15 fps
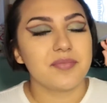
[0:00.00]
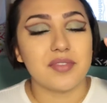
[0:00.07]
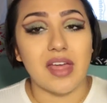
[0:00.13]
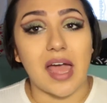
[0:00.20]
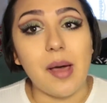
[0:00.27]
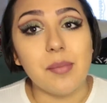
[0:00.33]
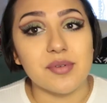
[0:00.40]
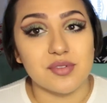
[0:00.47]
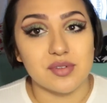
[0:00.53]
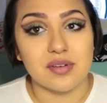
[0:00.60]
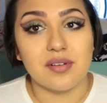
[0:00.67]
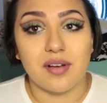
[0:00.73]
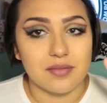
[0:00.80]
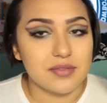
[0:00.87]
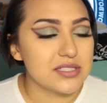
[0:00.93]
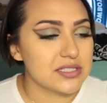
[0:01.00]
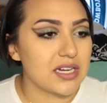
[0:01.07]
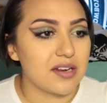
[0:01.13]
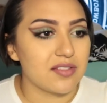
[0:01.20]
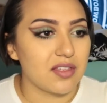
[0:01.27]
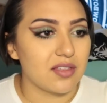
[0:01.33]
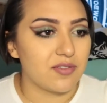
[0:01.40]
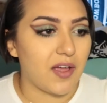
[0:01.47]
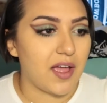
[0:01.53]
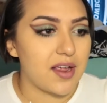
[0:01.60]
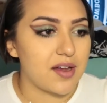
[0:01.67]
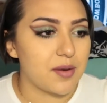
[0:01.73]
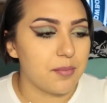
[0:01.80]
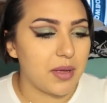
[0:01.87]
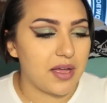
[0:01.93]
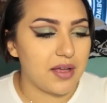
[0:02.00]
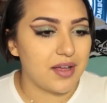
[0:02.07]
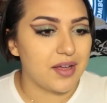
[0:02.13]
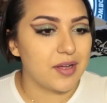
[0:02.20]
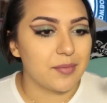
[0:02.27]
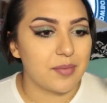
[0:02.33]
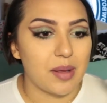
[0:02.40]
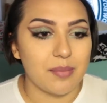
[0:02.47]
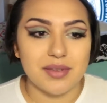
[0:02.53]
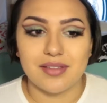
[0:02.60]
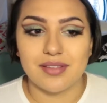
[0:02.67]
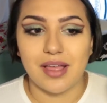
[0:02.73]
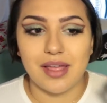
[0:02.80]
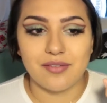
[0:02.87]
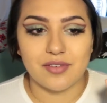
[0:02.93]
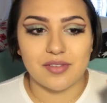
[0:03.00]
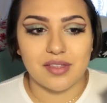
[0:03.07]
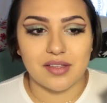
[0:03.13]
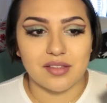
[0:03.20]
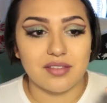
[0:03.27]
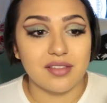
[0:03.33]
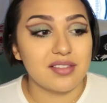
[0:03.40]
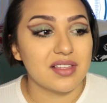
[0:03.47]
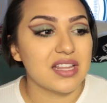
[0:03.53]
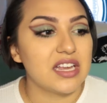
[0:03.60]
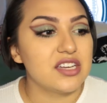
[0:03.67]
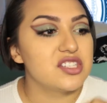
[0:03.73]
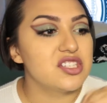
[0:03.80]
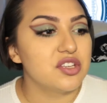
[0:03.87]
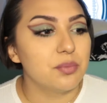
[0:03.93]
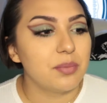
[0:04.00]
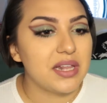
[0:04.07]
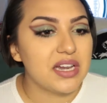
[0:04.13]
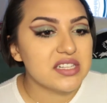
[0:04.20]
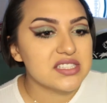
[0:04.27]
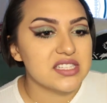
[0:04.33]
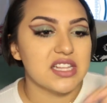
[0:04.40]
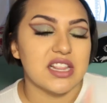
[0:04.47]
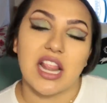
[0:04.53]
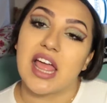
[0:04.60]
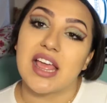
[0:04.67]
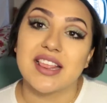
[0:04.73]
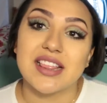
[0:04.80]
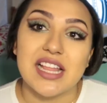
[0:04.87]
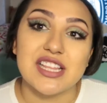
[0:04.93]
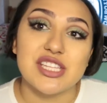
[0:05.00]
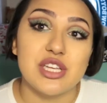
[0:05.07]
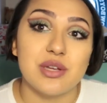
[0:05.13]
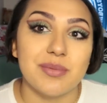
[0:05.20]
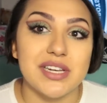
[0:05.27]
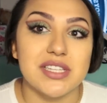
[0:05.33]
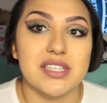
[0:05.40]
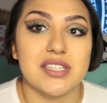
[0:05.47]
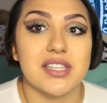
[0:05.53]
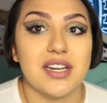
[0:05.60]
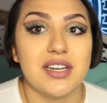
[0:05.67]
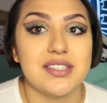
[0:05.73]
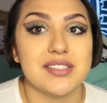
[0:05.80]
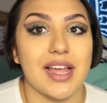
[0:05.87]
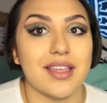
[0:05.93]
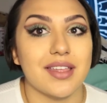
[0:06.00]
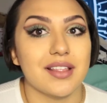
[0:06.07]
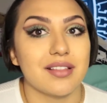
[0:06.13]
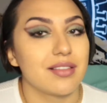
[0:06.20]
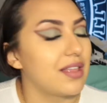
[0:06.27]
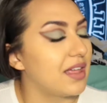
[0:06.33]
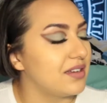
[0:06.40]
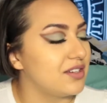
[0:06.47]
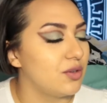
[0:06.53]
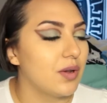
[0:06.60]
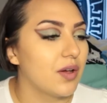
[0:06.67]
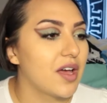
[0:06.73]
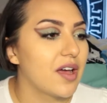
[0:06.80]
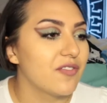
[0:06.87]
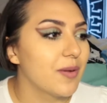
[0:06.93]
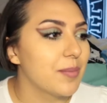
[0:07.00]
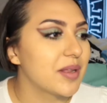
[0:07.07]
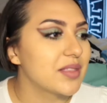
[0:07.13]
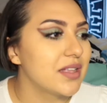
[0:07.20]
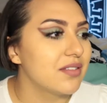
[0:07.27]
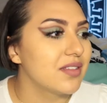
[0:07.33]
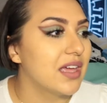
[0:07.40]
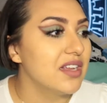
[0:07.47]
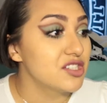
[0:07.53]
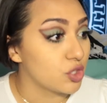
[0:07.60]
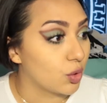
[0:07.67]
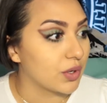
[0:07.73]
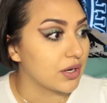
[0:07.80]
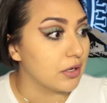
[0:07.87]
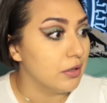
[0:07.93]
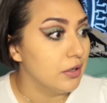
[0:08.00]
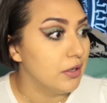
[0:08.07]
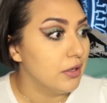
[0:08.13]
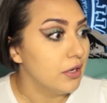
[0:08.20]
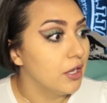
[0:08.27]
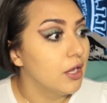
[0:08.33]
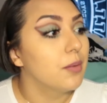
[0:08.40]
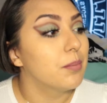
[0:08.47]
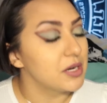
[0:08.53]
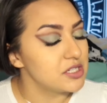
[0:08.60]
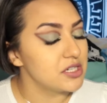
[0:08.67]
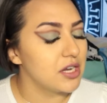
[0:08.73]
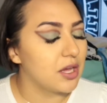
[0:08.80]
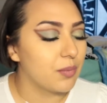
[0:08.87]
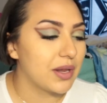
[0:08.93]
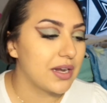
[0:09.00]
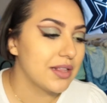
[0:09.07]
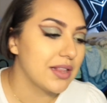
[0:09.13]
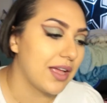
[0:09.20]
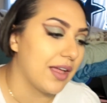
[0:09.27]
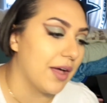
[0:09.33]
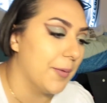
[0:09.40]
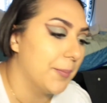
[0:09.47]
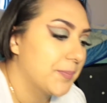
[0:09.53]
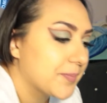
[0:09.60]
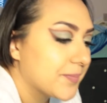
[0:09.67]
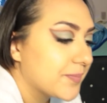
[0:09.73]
The album's, the entire thing's fire. But um, I'm excited for this. This is like two minutes and less than two minutes and thirty seconds. And you know how I feel about things getting shorter. But you know, with it, let go.